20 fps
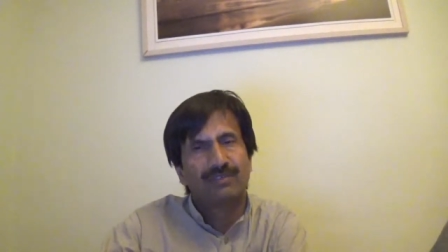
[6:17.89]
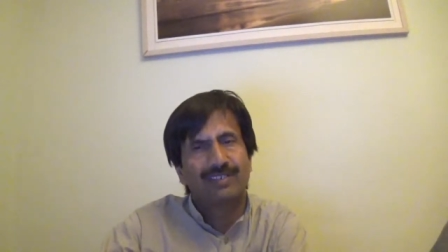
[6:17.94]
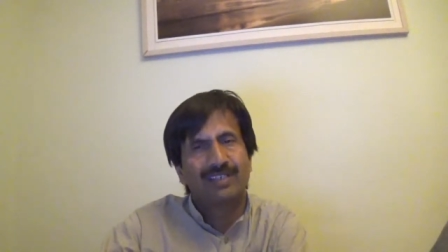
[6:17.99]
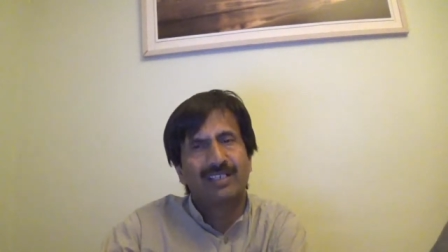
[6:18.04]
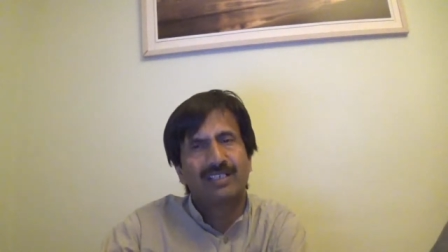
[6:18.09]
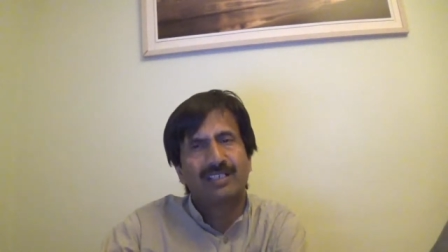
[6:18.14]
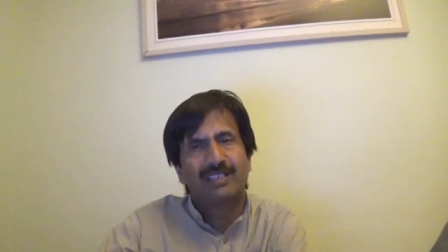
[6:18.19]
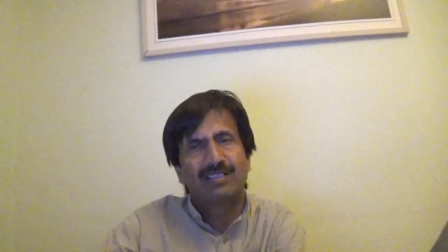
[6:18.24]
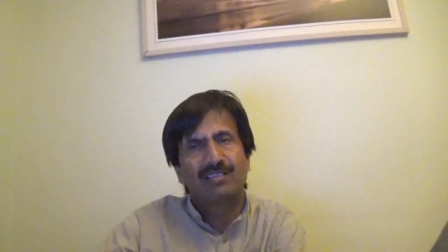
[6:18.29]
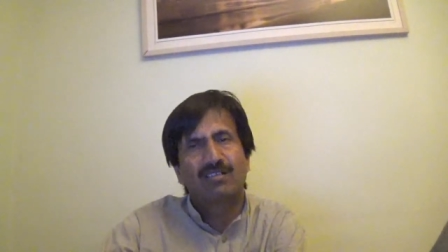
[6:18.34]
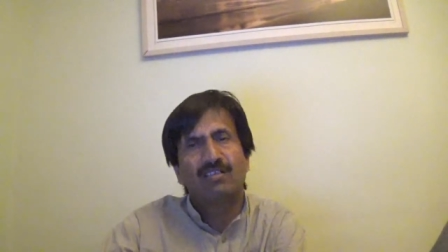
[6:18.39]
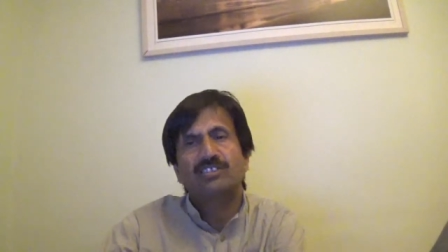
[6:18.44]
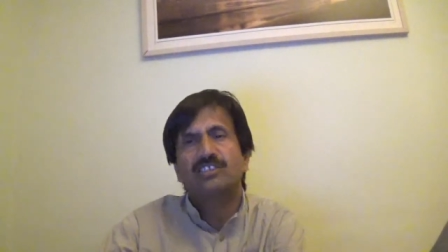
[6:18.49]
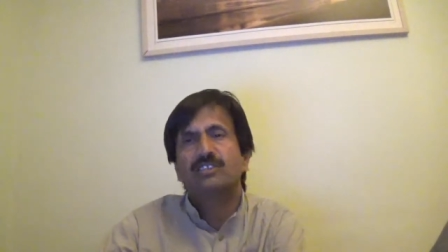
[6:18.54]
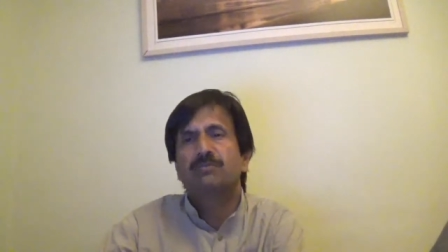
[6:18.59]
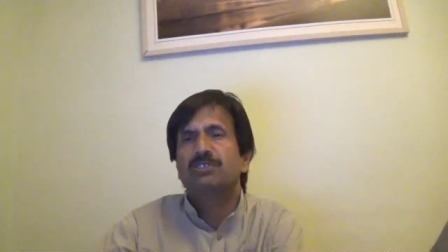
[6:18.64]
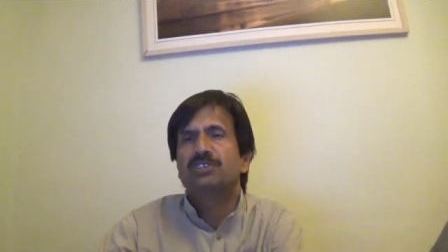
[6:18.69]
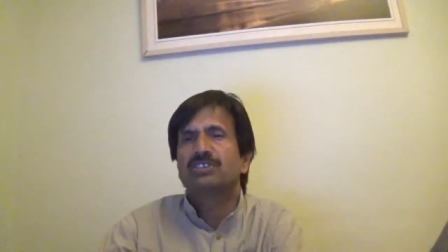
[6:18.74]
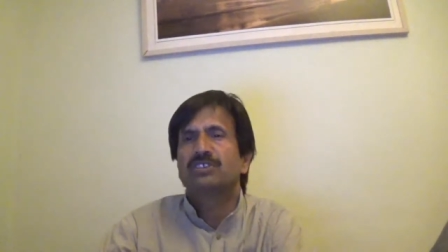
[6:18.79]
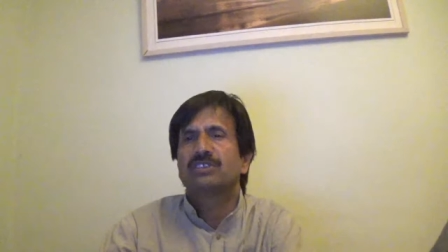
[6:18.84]
Well,
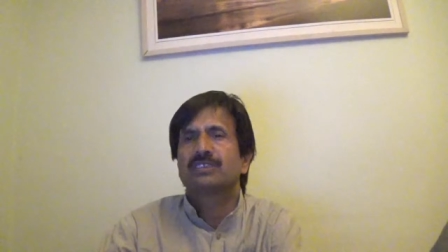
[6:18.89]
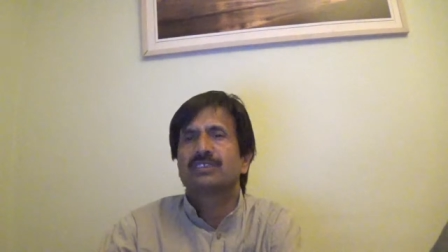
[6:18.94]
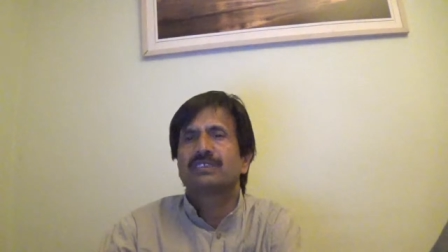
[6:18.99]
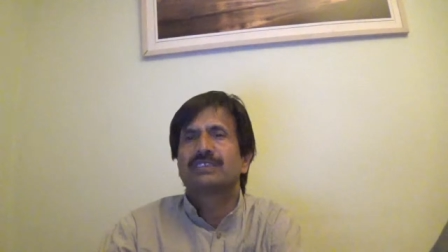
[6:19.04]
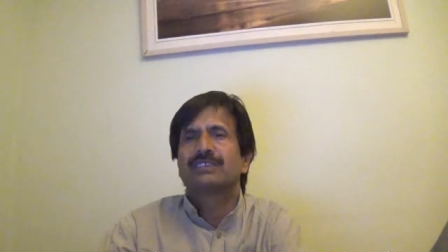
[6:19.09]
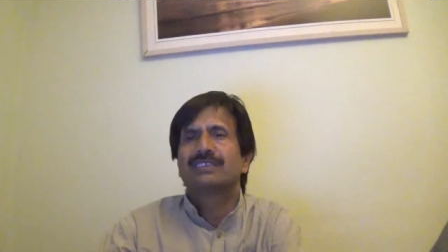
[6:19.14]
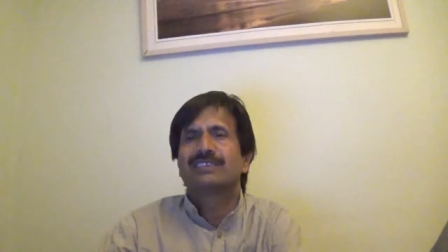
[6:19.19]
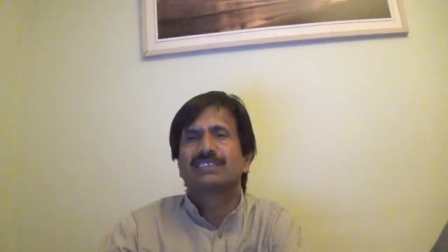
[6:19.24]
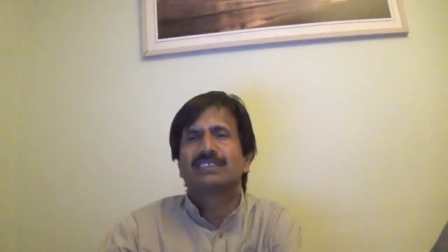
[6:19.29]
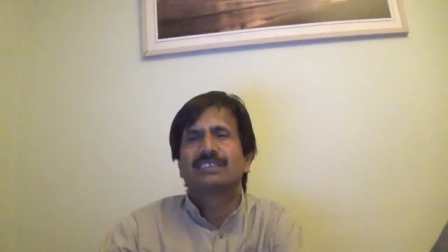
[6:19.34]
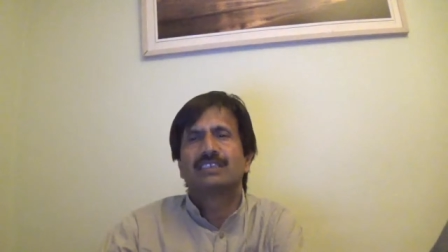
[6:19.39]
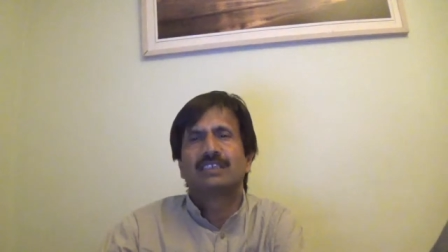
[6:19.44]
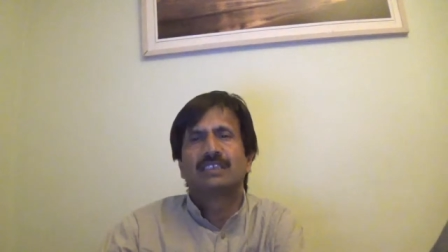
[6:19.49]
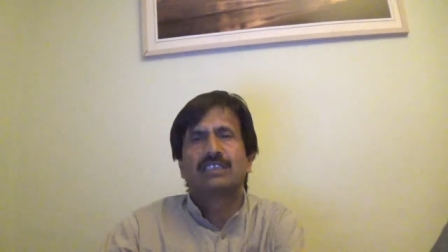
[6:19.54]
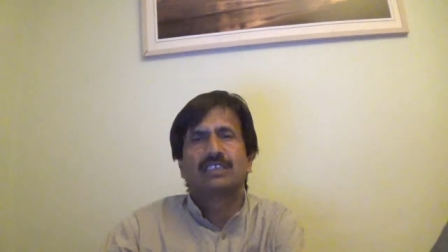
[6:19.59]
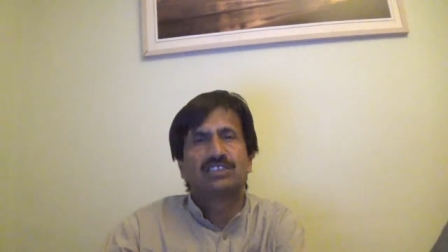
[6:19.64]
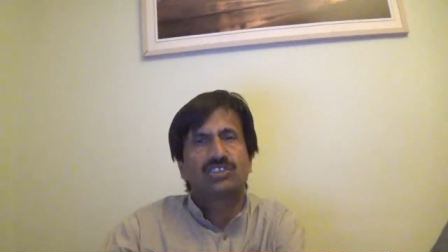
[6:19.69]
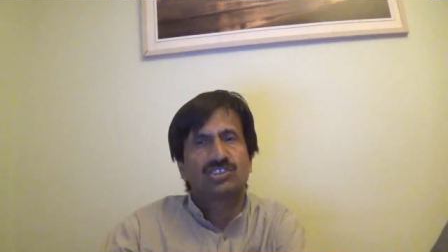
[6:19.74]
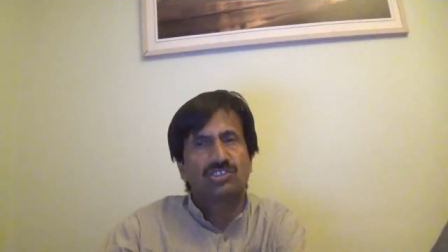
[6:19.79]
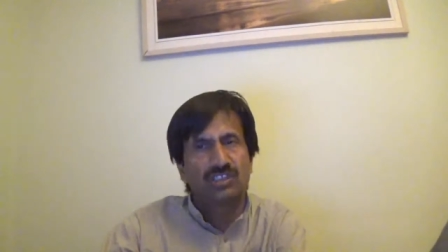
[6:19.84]
constipation,
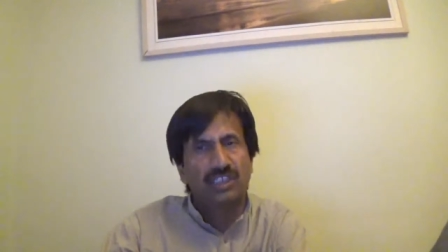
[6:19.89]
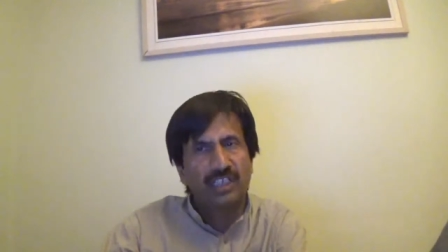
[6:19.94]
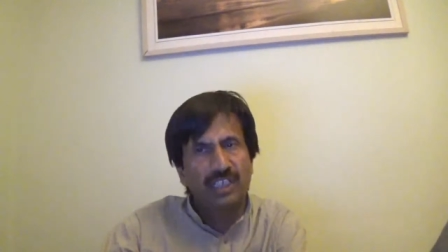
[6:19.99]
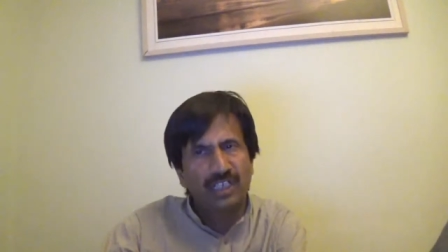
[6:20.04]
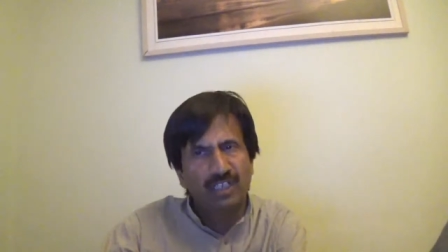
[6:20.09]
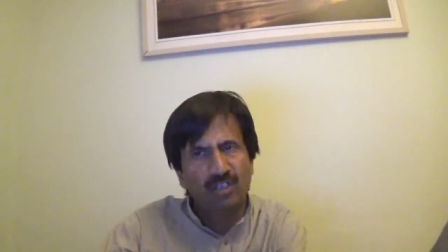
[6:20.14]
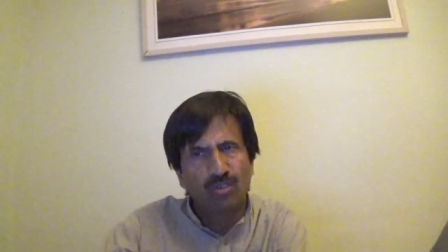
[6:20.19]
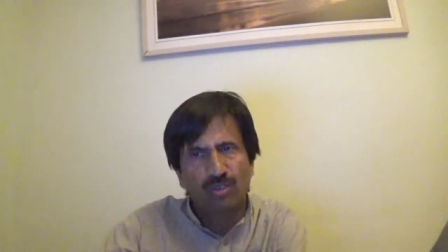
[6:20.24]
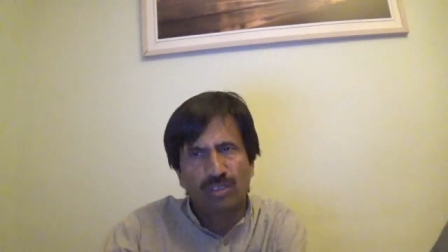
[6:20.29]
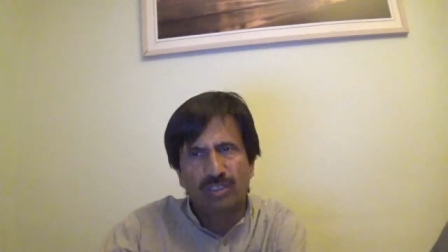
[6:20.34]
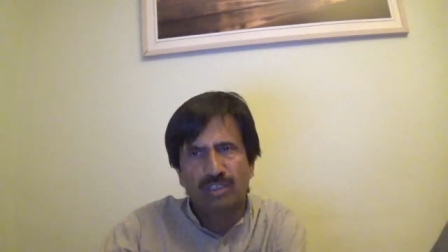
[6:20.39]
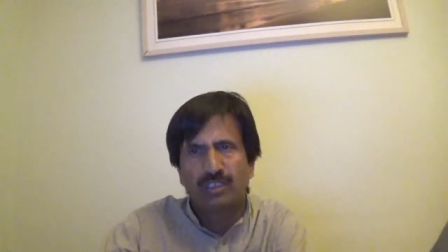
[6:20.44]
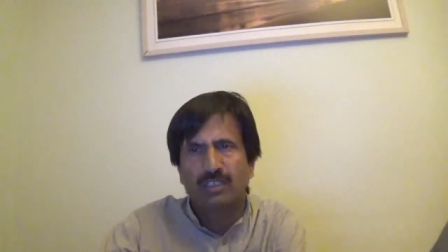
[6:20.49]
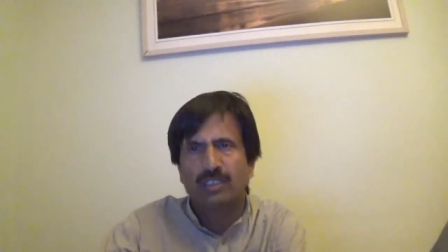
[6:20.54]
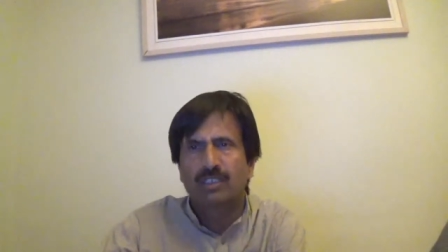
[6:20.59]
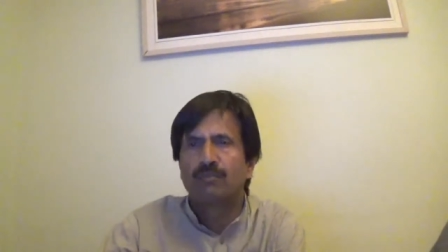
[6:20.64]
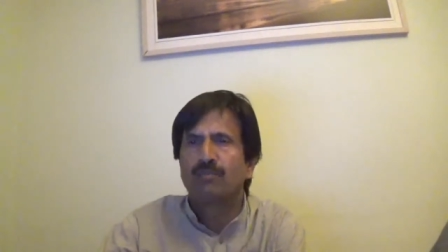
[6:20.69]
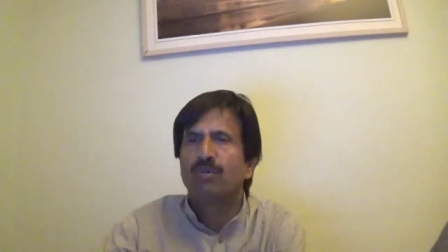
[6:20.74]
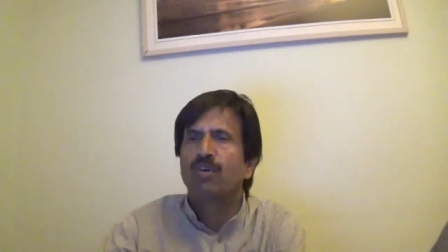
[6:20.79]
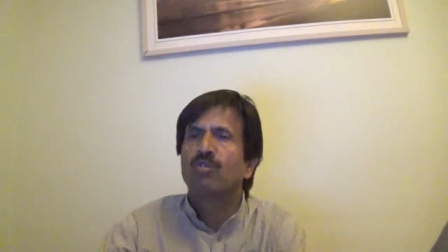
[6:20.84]
uh, straining during
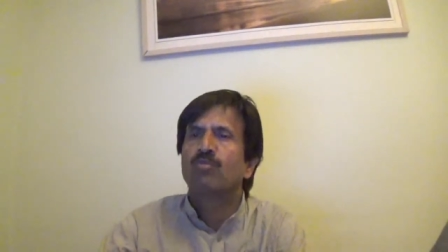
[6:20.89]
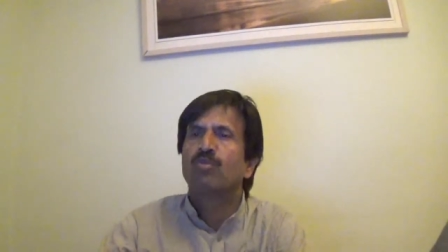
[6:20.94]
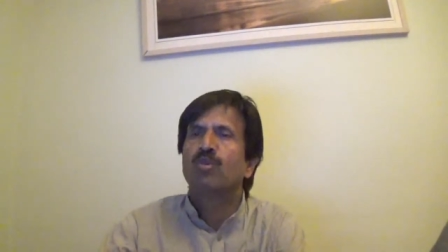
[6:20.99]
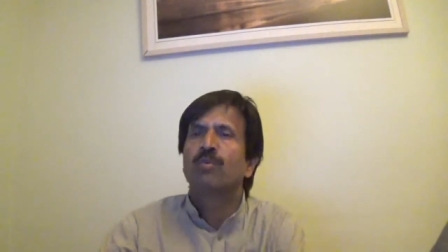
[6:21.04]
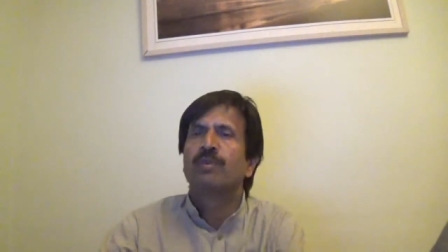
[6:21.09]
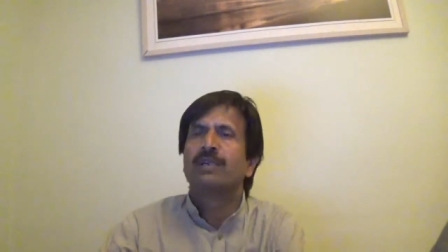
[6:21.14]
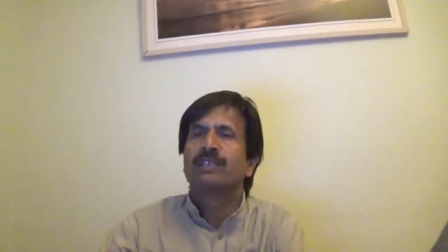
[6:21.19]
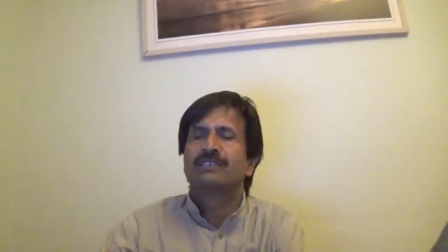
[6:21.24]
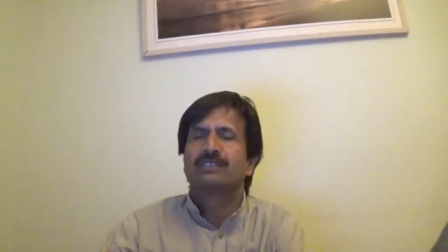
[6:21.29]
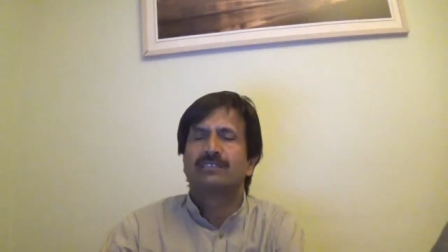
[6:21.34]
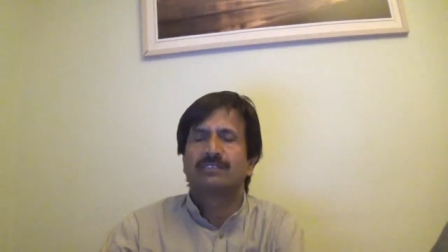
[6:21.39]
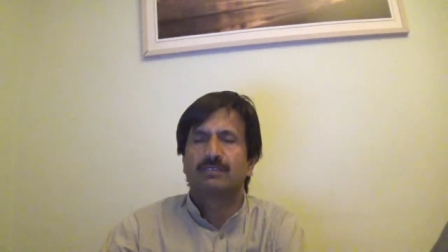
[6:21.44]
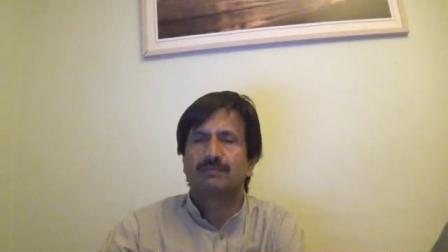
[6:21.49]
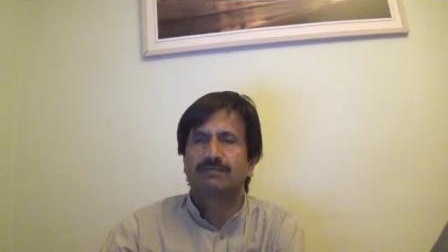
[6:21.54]
the bowel movements